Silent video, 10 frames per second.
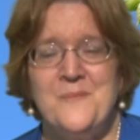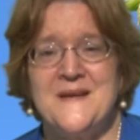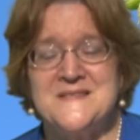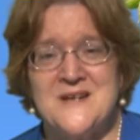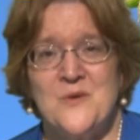
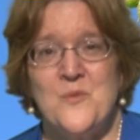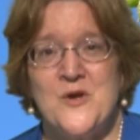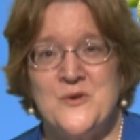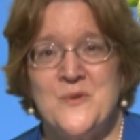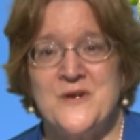based on
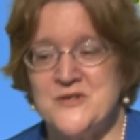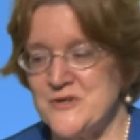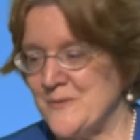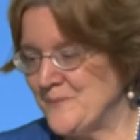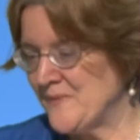what you want to
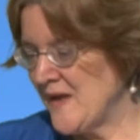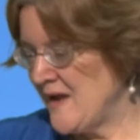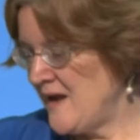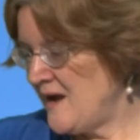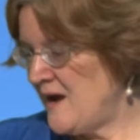do.
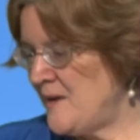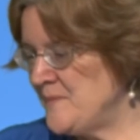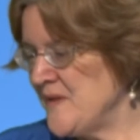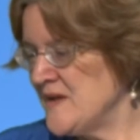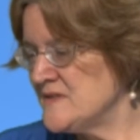
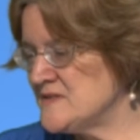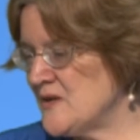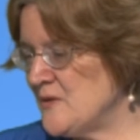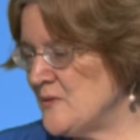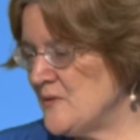
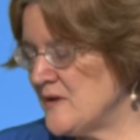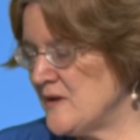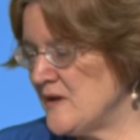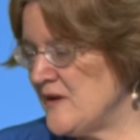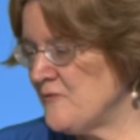So
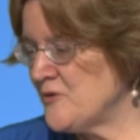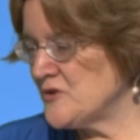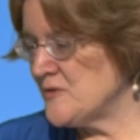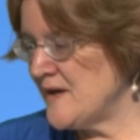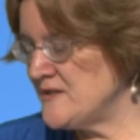if we're
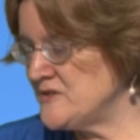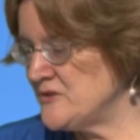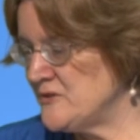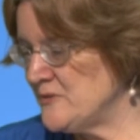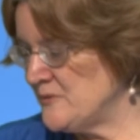trying
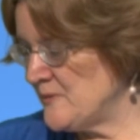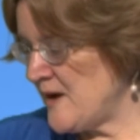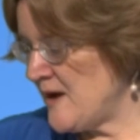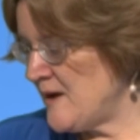to